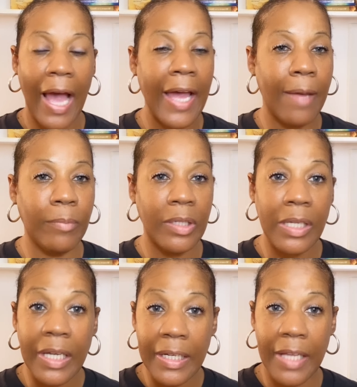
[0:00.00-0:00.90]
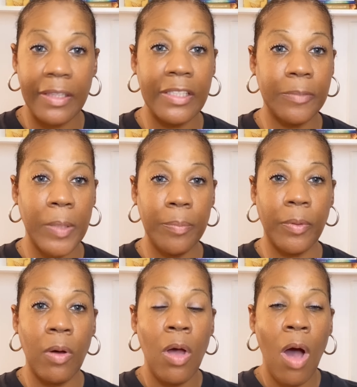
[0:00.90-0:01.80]
I am looking at these
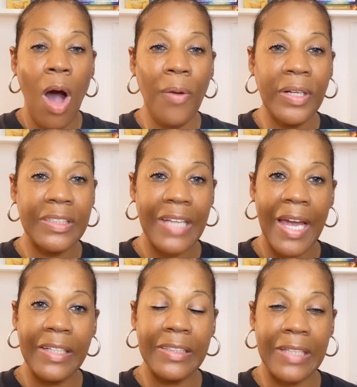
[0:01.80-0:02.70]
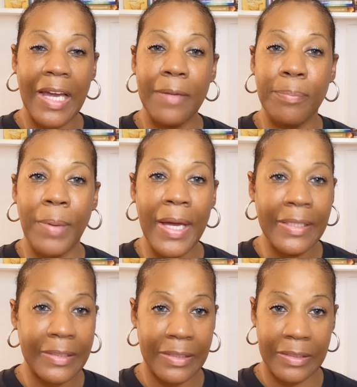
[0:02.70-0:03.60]
people on a day to day
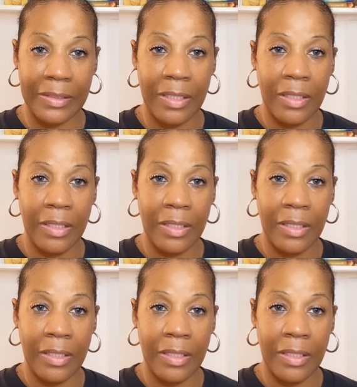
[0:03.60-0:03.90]
basis.